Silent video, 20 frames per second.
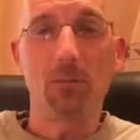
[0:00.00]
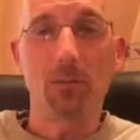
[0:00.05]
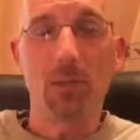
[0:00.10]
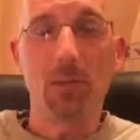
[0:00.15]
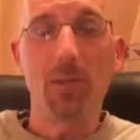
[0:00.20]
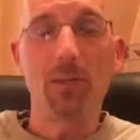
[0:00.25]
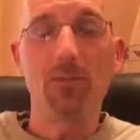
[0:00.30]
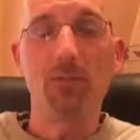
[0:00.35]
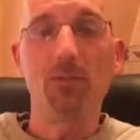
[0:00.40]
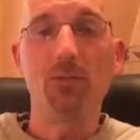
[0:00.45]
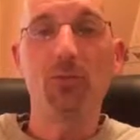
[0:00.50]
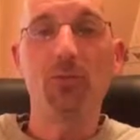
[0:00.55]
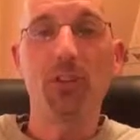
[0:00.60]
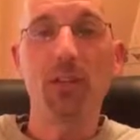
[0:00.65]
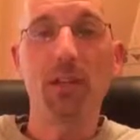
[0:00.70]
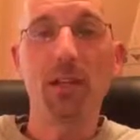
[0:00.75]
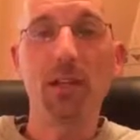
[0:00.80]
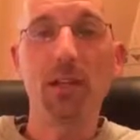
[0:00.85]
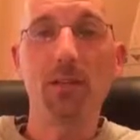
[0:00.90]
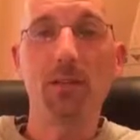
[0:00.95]
late Tuesday
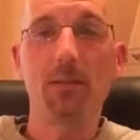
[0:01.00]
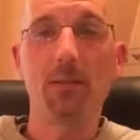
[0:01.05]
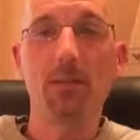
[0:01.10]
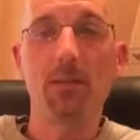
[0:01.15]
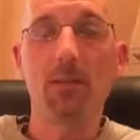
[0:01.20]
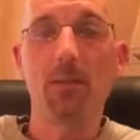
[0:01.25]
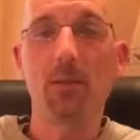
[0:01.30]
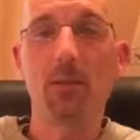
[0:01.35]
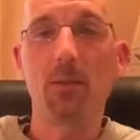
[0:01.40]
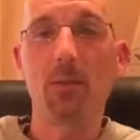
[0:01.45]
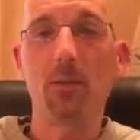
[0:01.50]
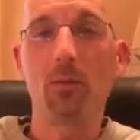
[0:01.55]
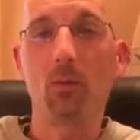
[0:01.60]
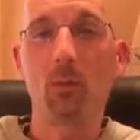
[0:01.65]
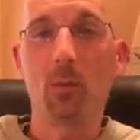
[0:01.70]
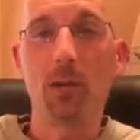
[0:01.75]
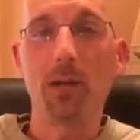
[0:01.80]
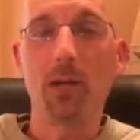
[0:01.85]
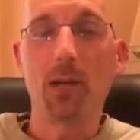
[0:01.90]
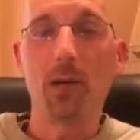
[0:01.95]
night, and the
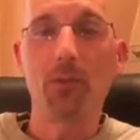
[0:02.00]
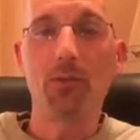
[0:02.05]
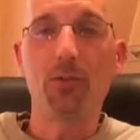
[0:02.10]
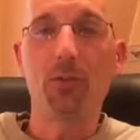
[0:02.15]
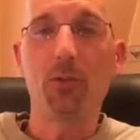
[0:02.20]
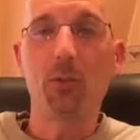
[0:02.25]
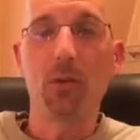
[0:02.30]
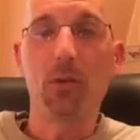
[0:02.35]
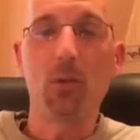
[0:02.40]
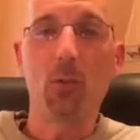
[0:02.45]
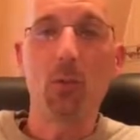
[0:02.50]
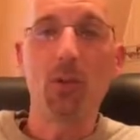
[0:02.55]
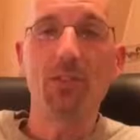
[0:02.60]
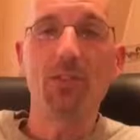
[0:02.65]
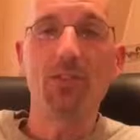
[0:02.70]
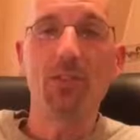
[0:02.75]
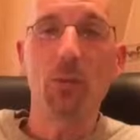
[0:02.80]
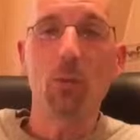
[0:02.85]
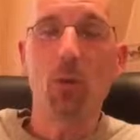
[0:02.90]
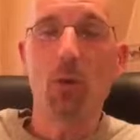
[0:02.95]
wee hours are
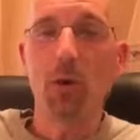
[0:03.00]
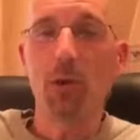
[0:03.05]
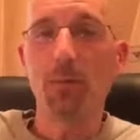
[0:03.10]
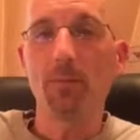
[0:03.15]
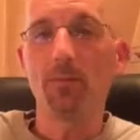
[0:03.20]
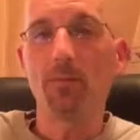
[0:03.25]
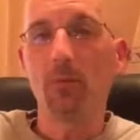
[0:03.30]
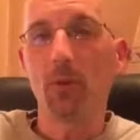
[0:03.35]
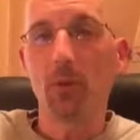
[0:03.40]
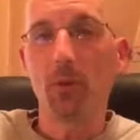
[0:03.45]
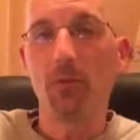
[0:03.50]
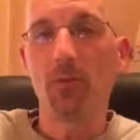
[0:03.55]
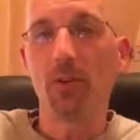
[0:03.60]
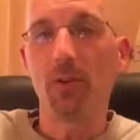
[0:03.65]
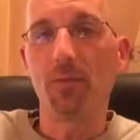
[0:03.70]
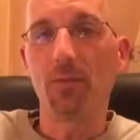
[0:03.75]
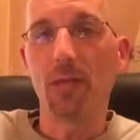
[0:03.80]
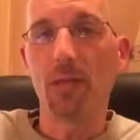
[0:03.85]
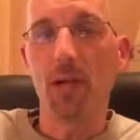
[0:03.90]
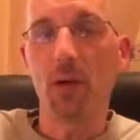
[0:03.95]
Wednesday morning. Those
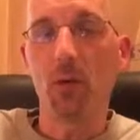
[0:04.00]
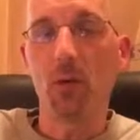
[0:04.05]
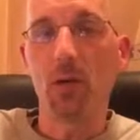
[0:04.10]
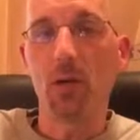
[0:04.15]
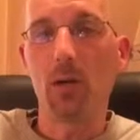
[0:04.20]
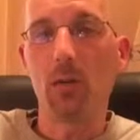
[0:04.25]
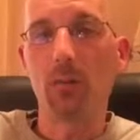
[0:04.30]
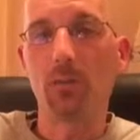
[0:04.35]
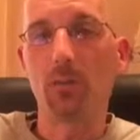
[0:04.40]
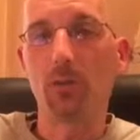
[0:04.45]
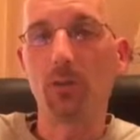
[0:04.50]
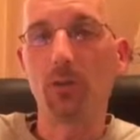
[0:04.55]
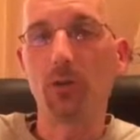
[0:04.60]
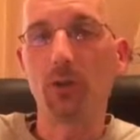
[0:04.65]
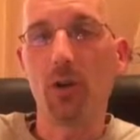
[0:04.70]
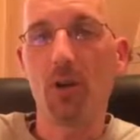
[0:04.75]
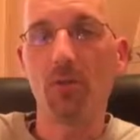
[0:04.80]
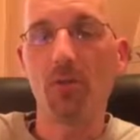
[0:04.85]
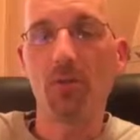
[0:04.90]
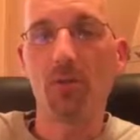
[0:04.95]
have now pushed
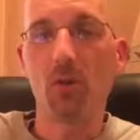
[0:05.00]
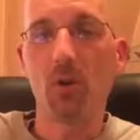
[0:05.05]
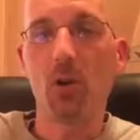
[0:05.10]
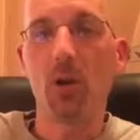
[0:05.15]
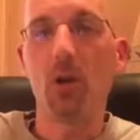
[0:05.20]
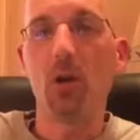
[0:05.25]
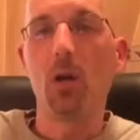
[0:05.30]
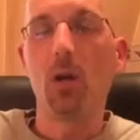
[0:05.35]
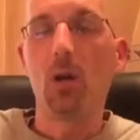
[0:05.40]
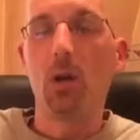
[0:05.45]
offshore.